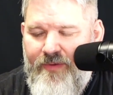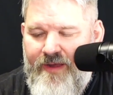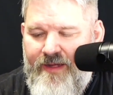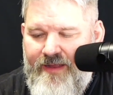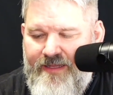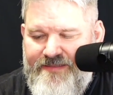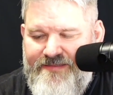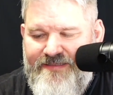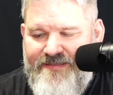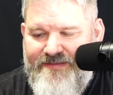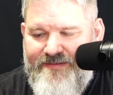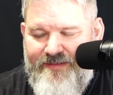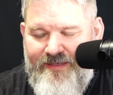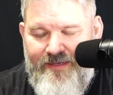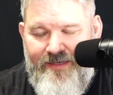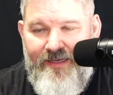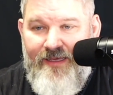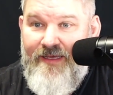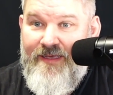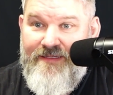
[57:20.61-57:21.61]
but it's
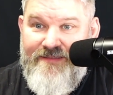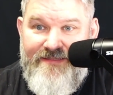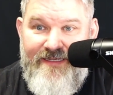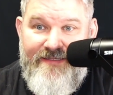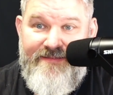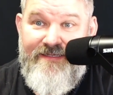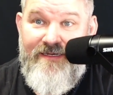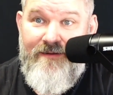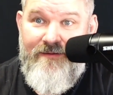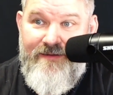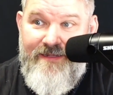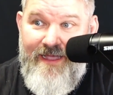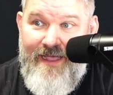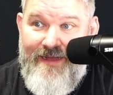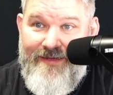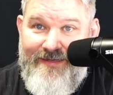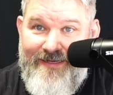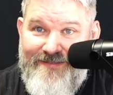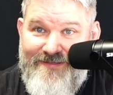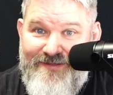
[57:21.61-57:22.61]
like, dear
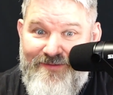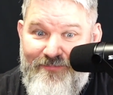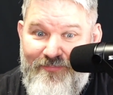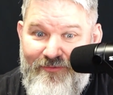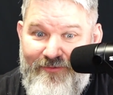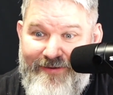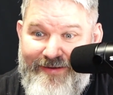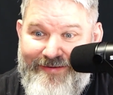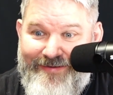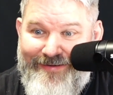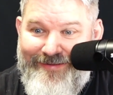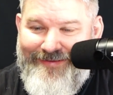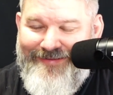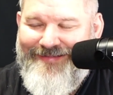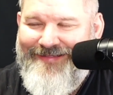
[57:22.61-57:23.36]
God, get to the point.